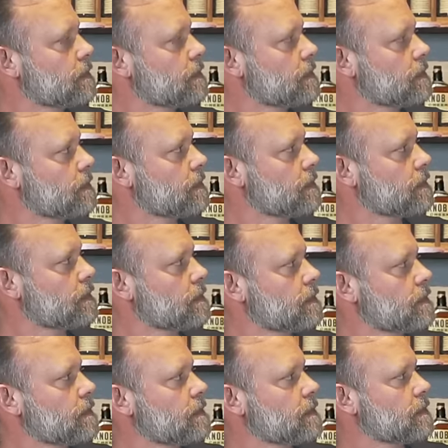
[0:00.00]

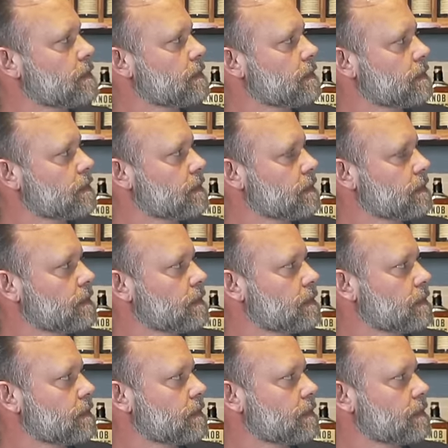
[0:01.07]

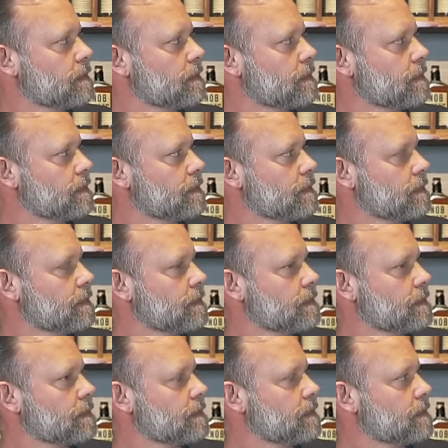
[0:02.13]

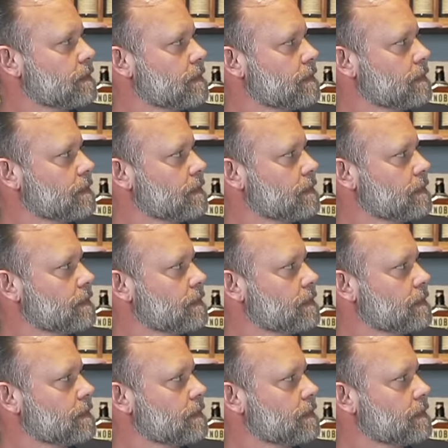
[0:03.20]
(silent)